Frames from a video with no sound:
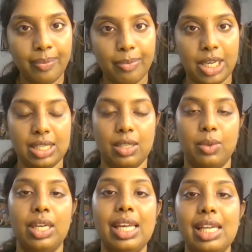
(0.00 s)
because
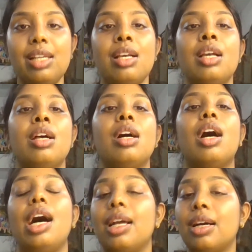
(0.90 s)
you need
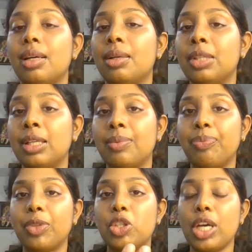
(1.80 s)

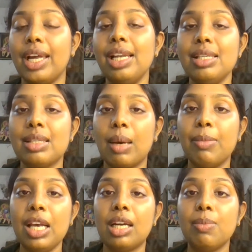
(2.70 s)
the child is
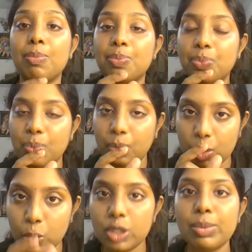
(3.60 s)
coming at a
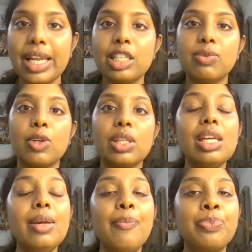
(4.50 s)
suitable age for
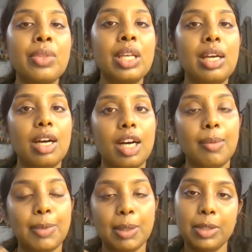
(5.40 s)
the
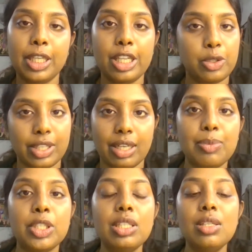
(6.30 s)
permanent tooth
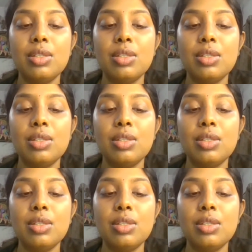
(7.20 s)
eruption.